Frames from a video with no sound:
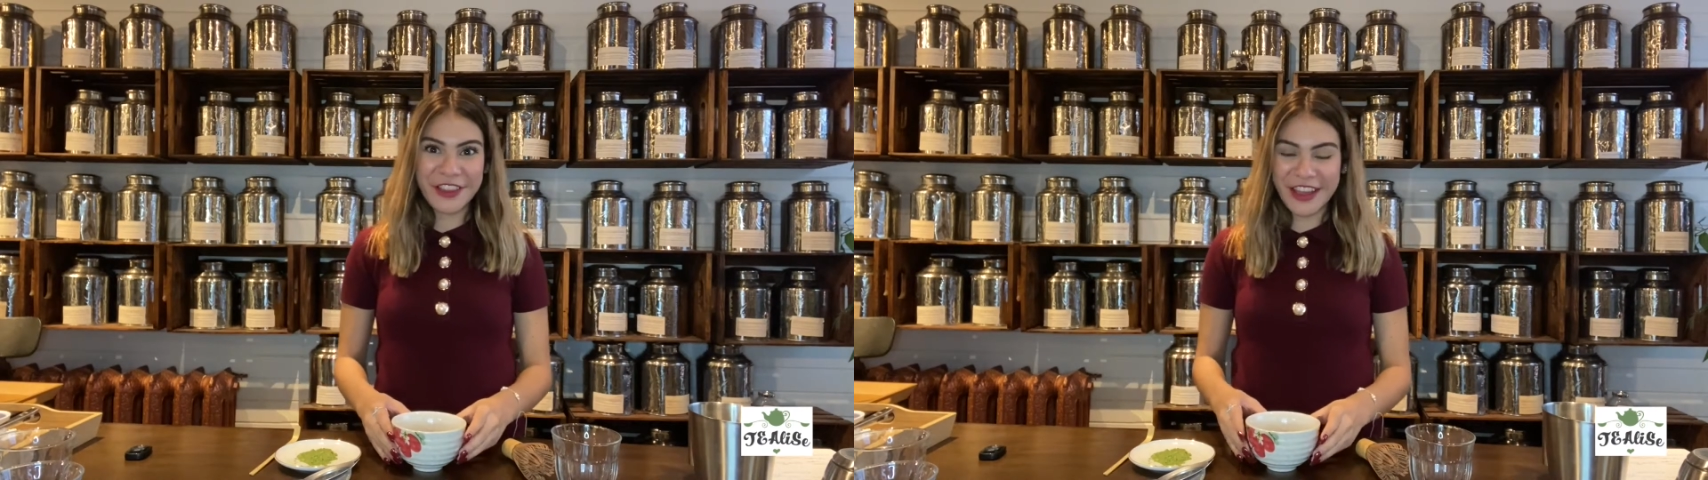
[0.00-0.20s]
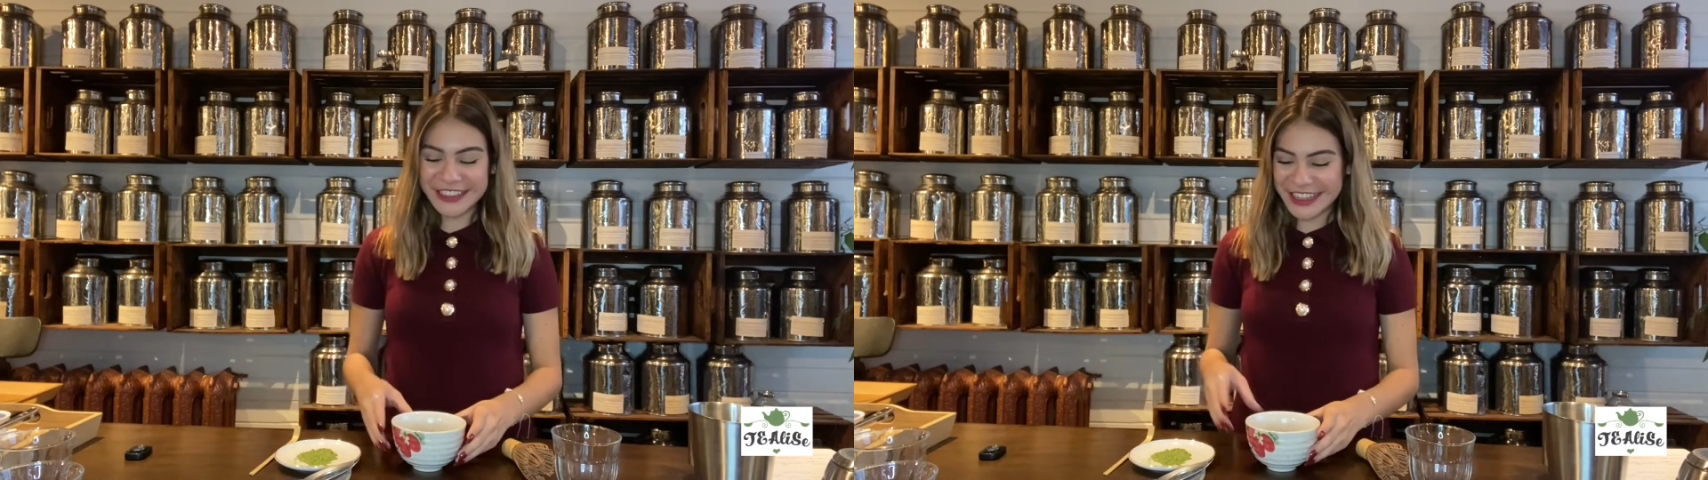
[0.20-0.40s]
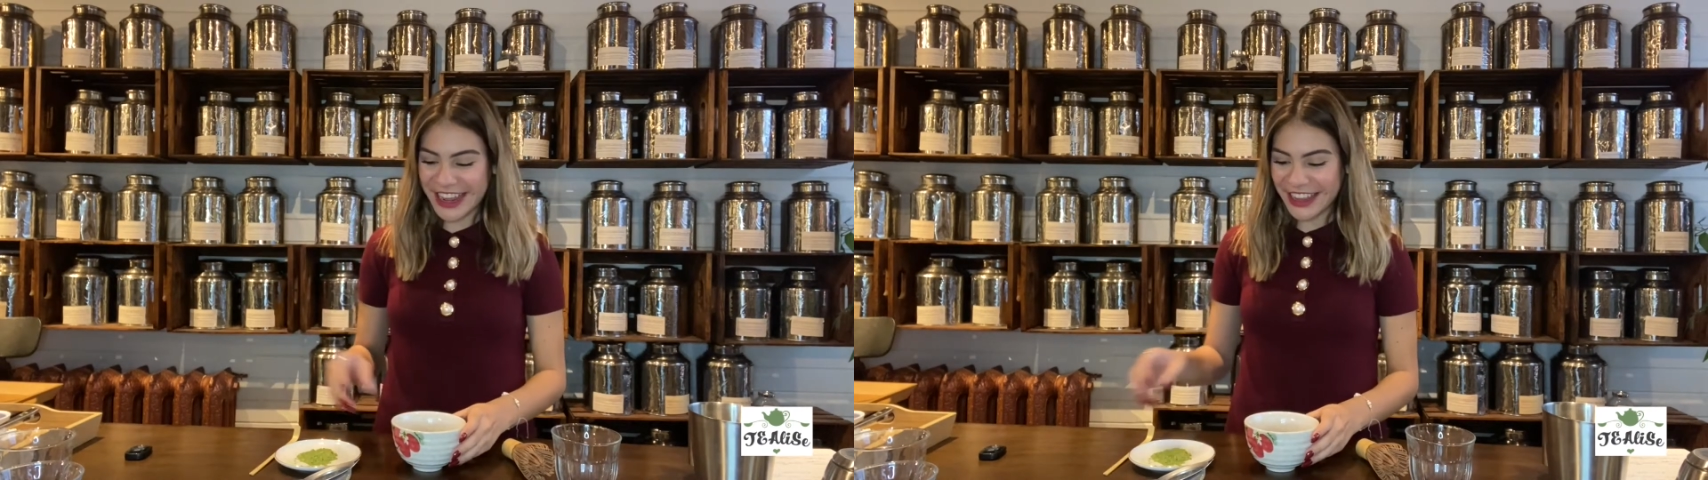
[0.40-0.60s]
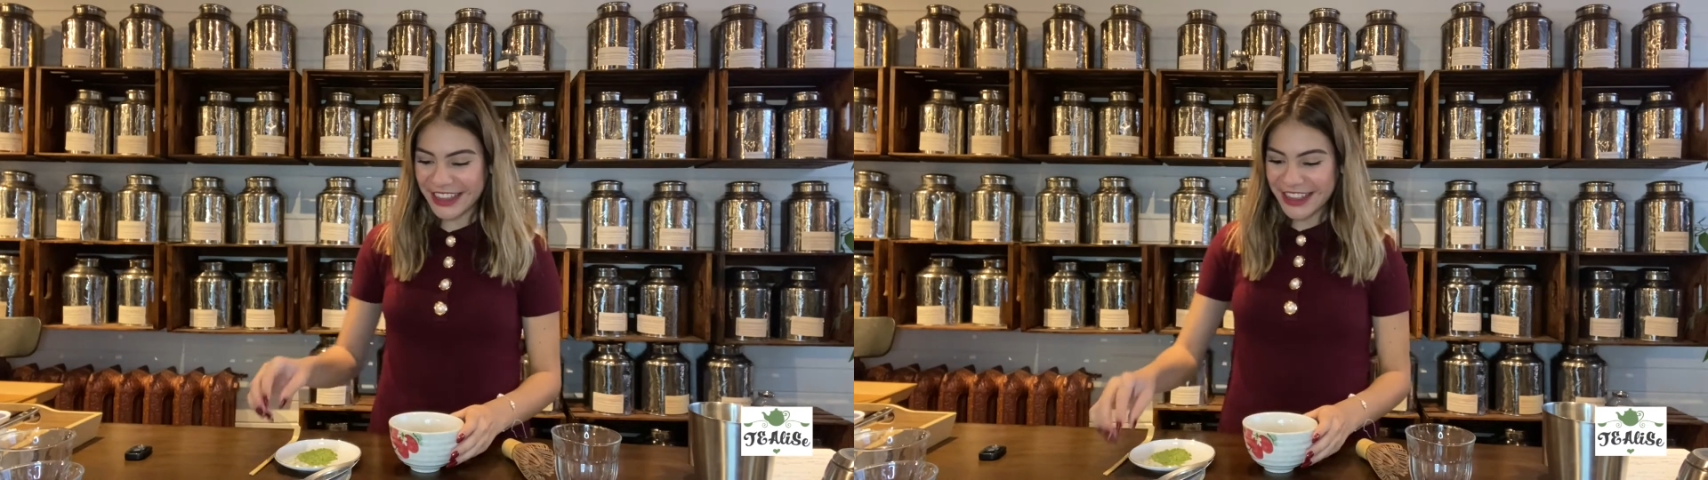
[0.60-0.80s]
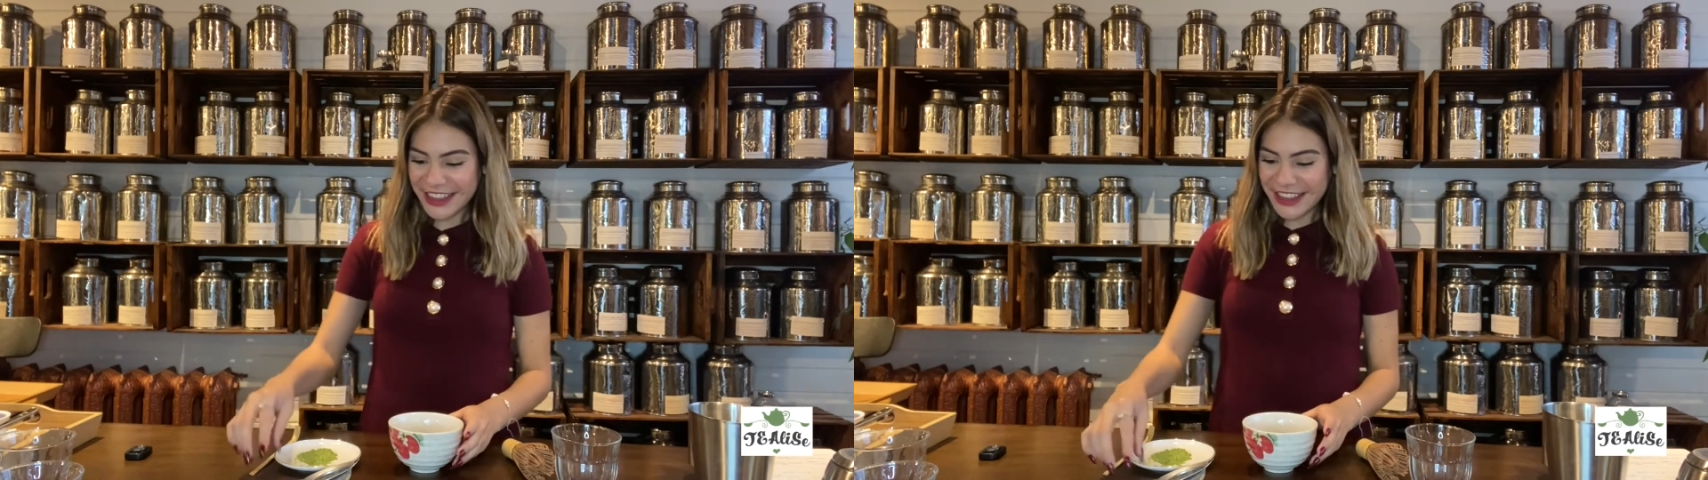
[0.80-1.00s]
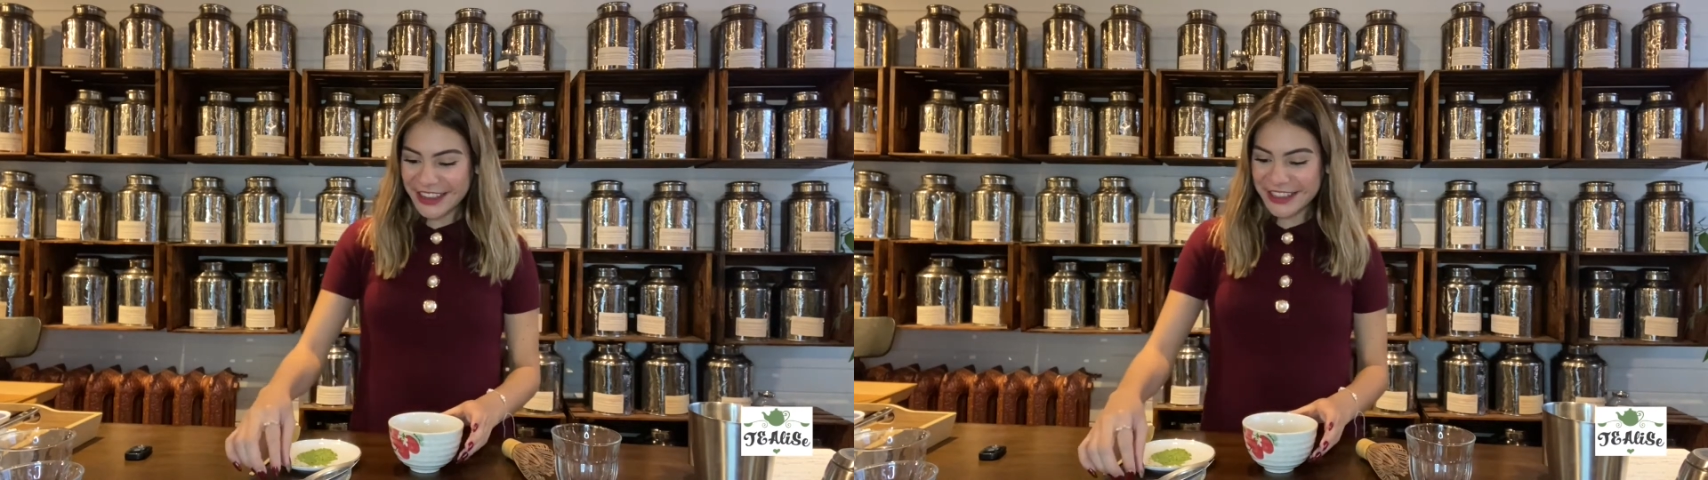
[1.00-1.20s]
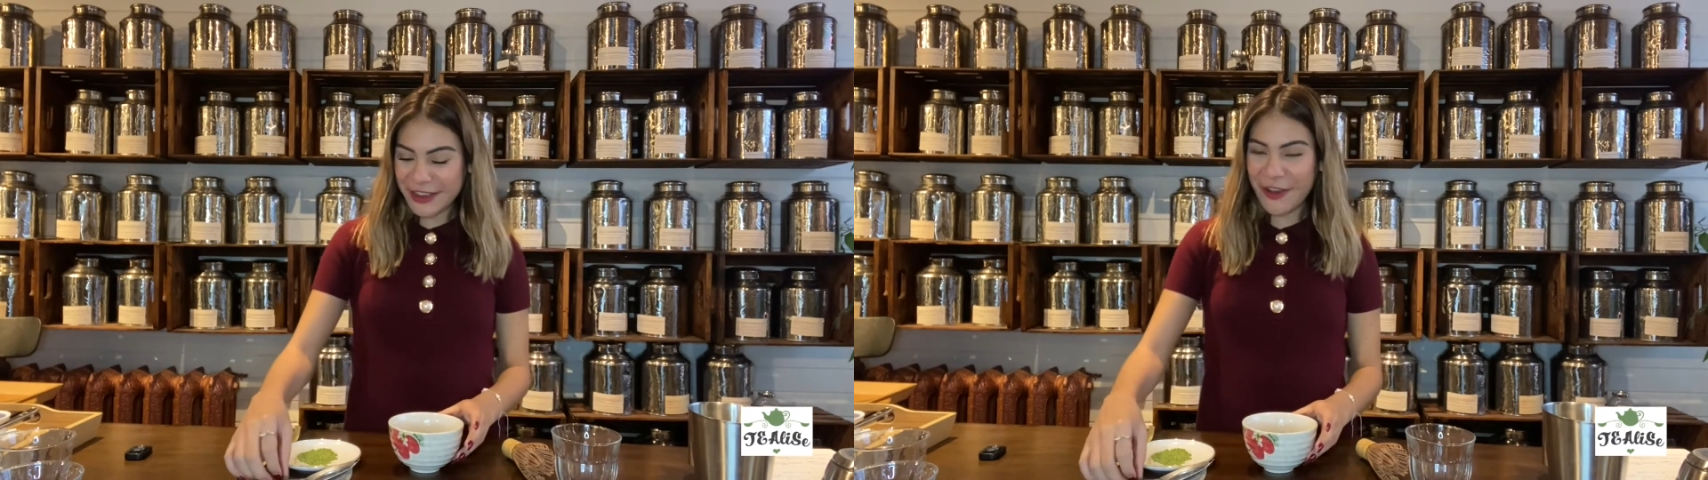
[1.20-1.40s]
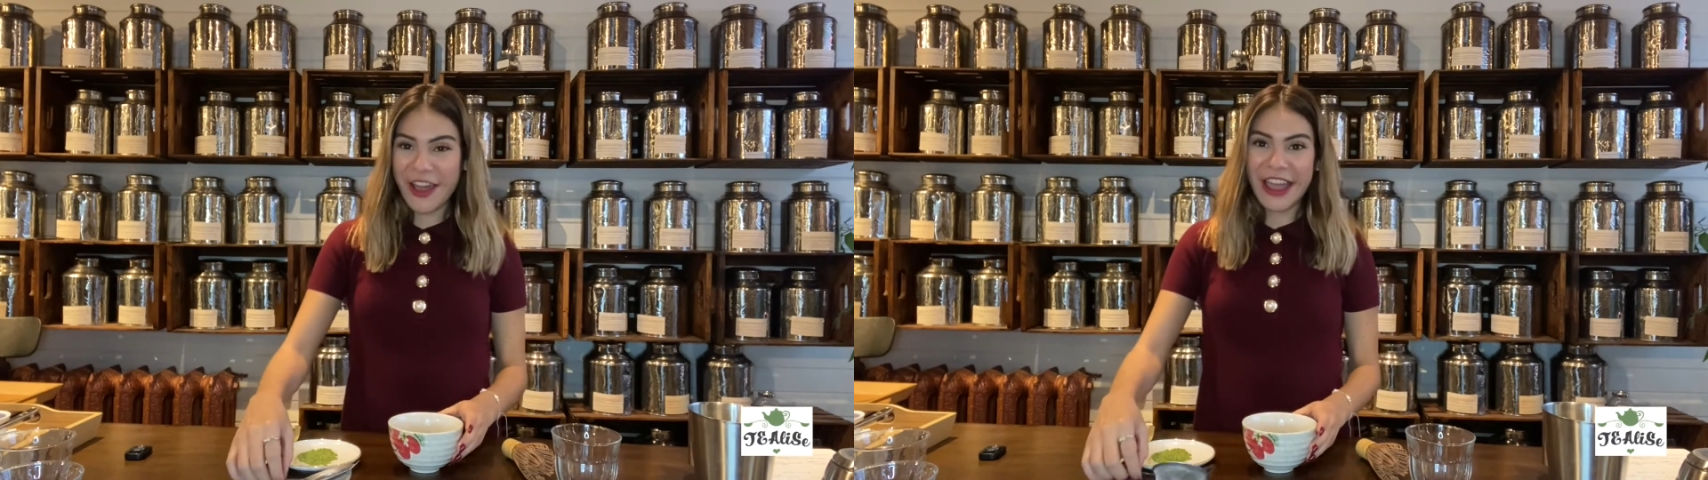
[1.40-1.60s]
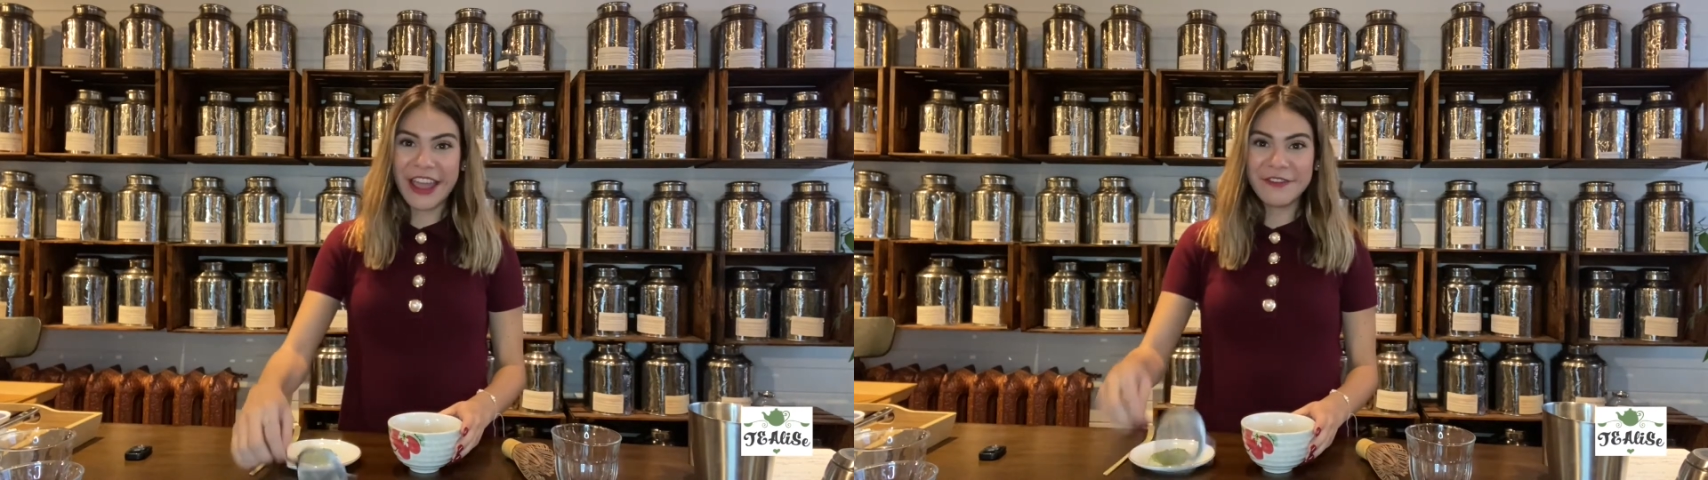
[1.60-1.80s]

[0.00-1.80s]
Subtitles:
latte. So I have